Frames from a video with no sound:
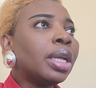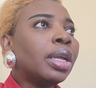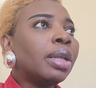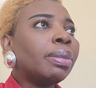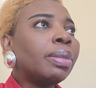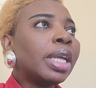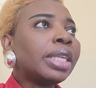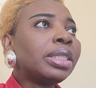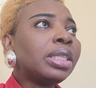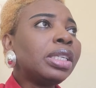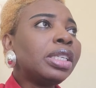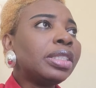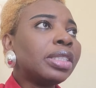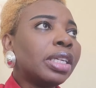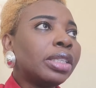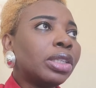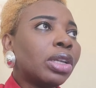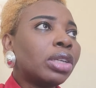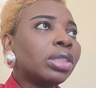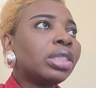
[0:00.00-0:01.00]
Blessing is
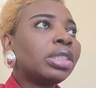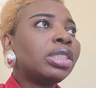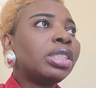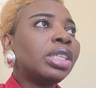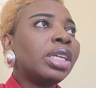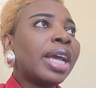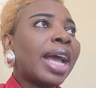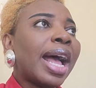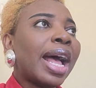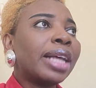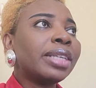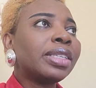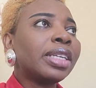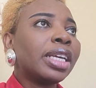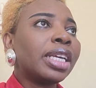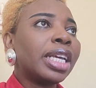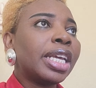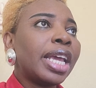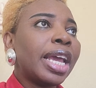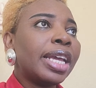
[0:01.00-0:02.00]
a nurse. She has a
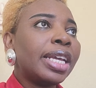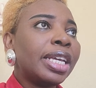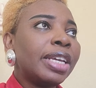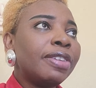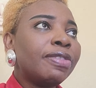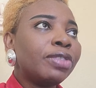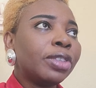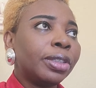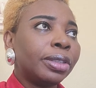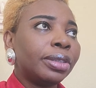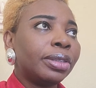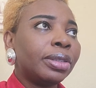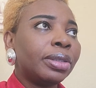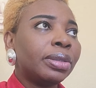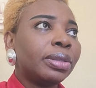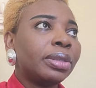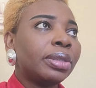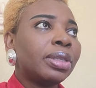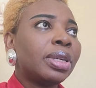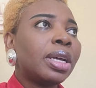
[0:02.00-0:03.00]
caregiver
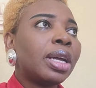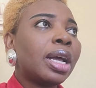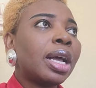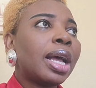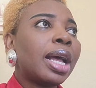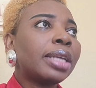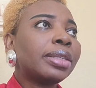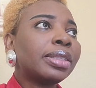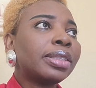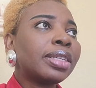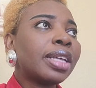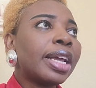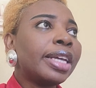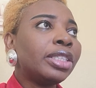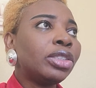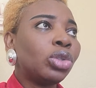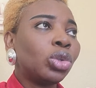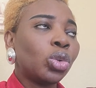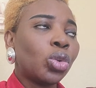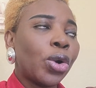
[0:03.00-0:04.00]

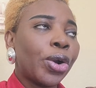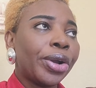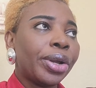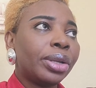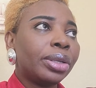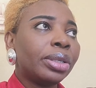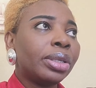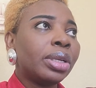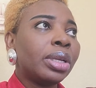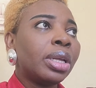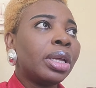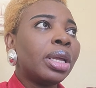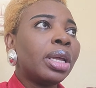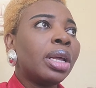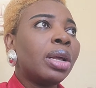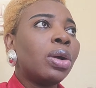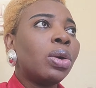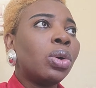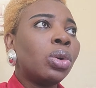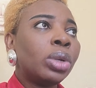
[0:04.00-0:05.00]
assigned to her,
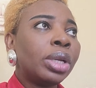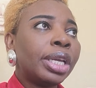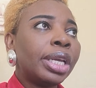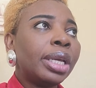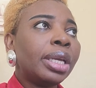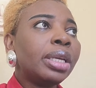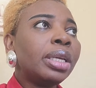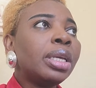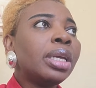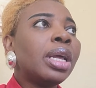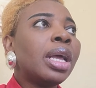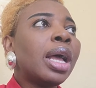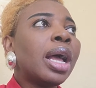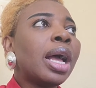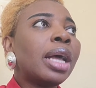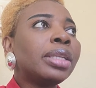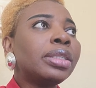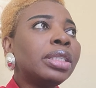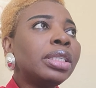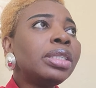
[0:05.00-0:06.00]
okay,
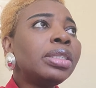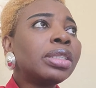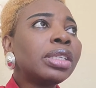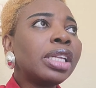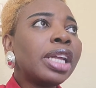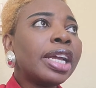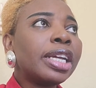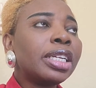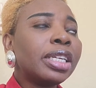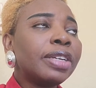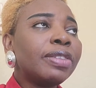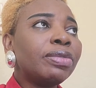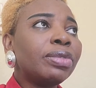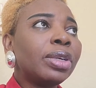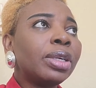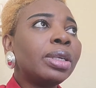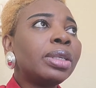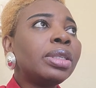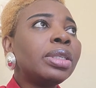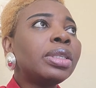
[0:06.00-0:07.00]
and this
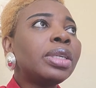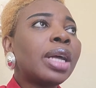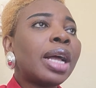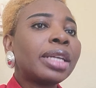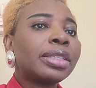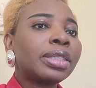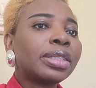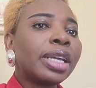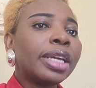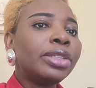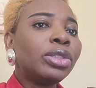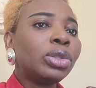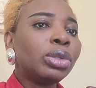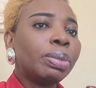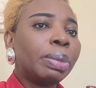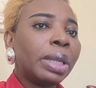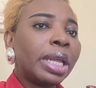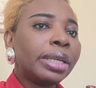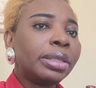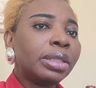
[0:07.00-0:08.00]
caregiver assigned to
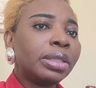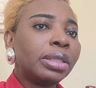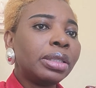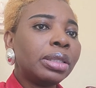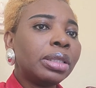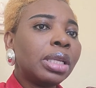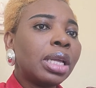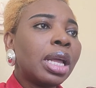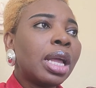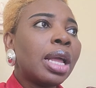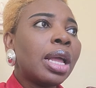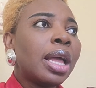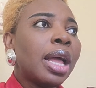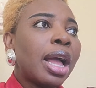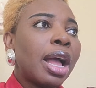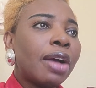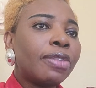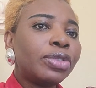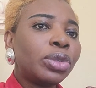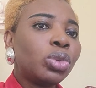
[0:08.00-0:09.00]
Blessing
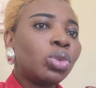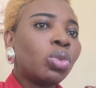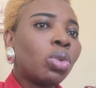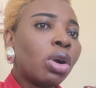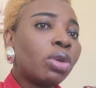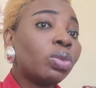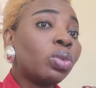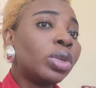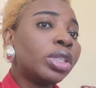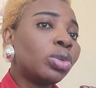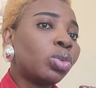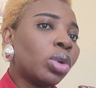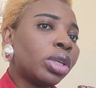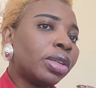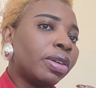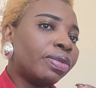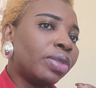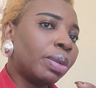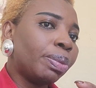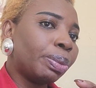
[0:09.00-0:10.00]
have to work with one
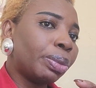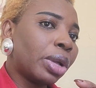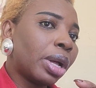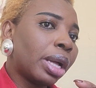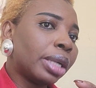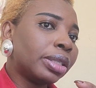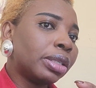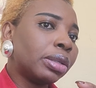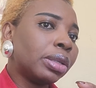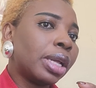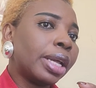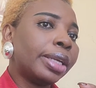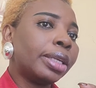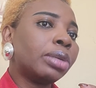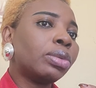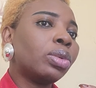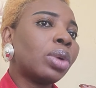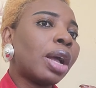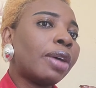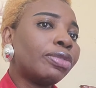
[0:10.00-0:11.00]
of the,
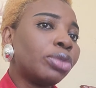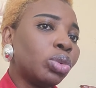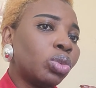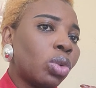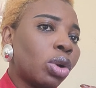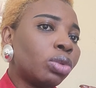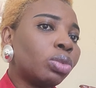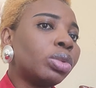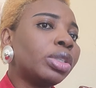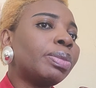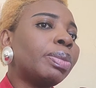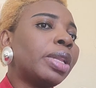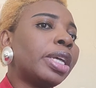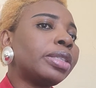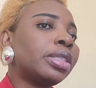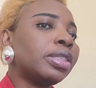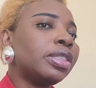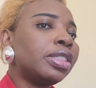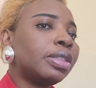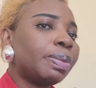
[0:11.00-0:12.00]
have to work with
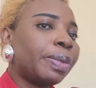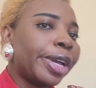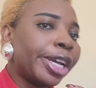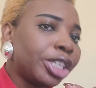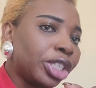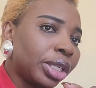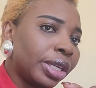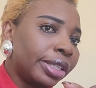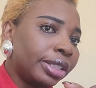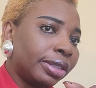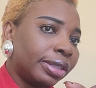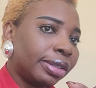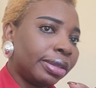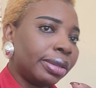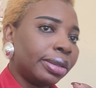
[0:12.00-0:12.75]
Blessing's patients.